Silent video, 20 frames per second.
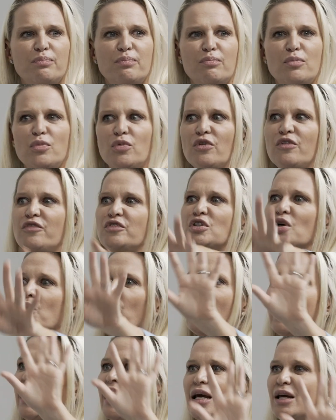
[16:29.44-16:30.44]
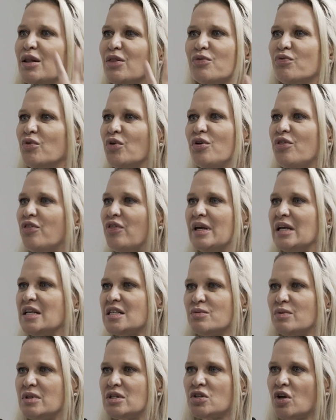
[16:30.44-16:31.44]
moved your way through
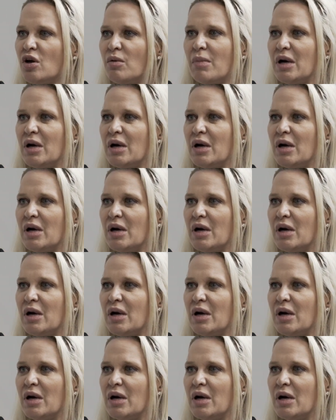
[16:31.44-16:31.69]
things with so